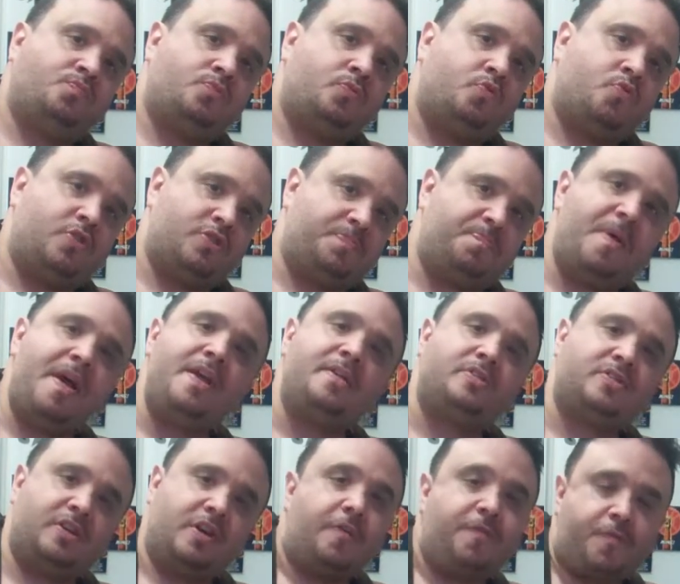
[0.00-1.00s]
Chris
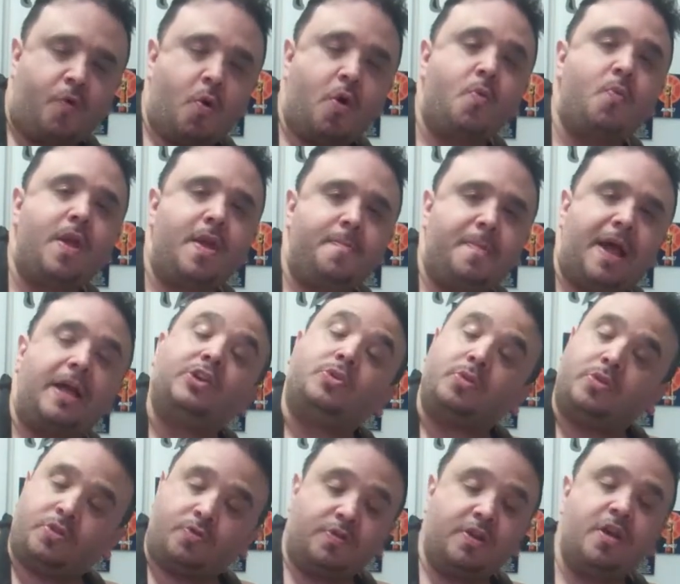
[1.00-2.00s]
Banks in a four-way match
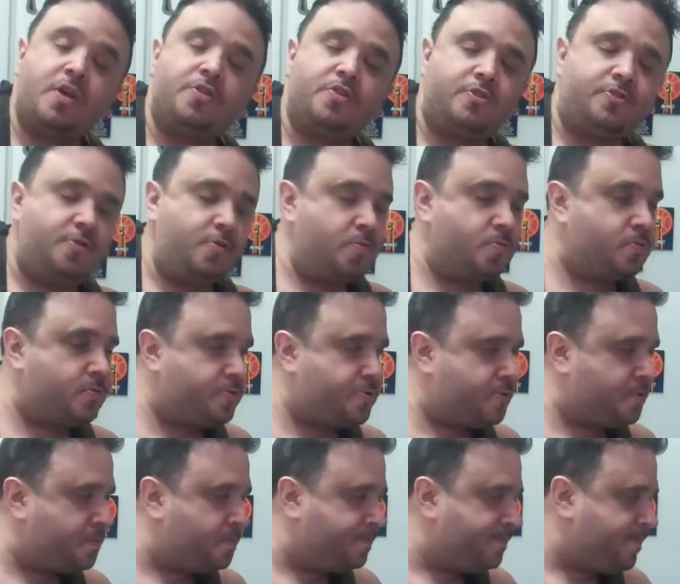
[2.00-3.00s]
with three other
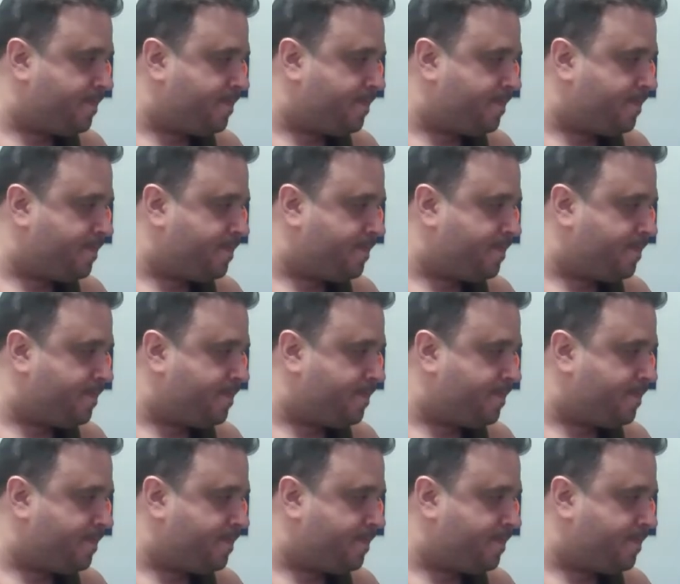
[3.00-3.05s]
dudes.